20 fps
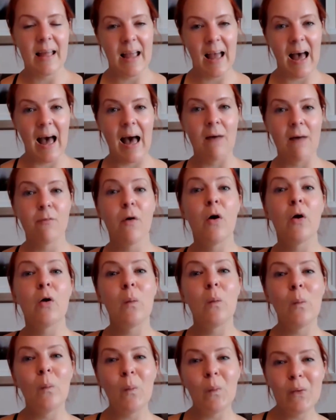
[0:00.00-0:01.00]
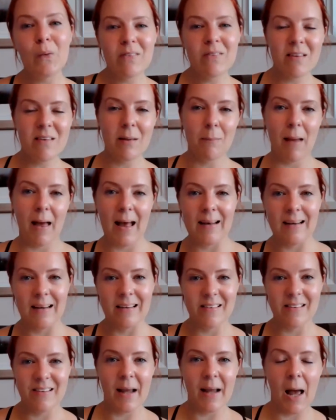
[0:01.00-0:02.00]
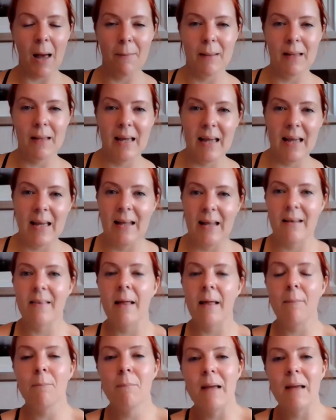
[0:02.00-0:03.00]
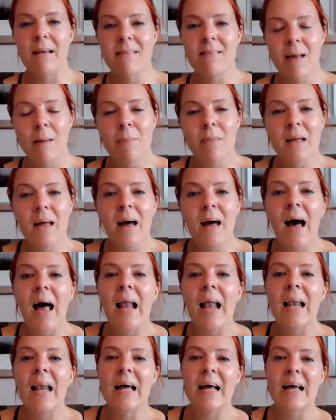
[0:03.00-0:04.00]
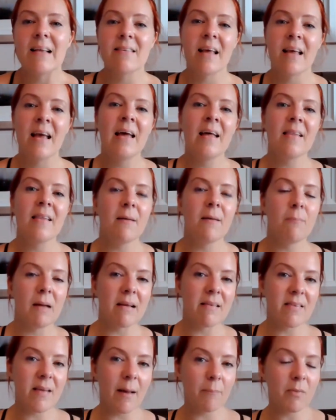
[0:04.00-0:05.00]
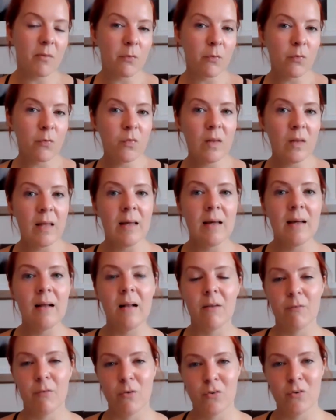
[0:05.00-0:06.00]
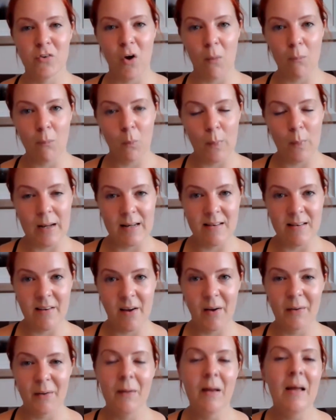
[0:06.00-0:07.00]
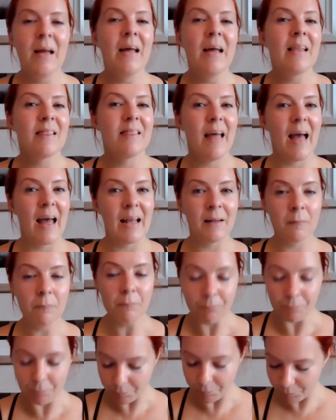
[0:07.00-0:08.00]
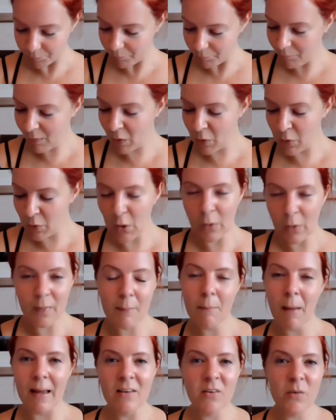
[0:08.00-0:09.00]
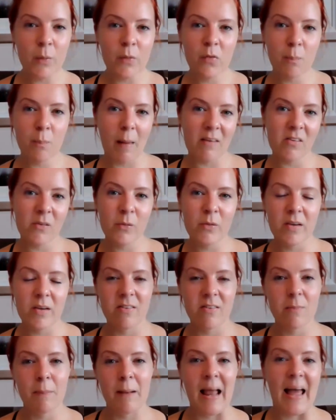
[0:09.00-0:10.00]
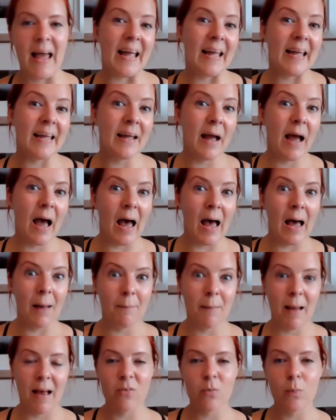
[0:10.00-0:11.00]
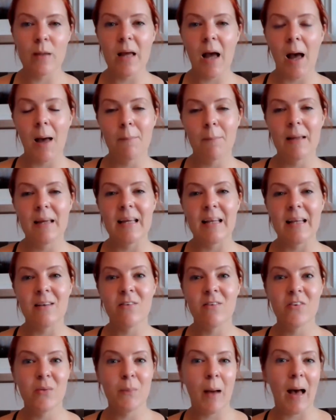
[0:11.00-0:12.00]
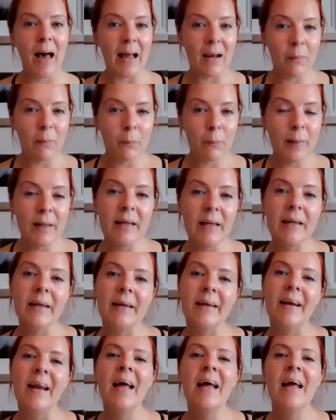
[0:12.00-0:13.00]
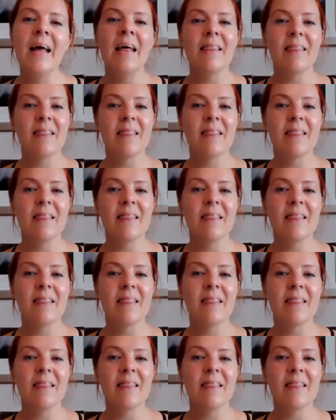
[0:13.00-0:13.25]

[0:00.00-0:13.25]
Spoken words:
They have an autumn energy coming in. They mix up the colors. They mix up the feel of the shop window. Then, you know, they might do a special display as we come into Halloween.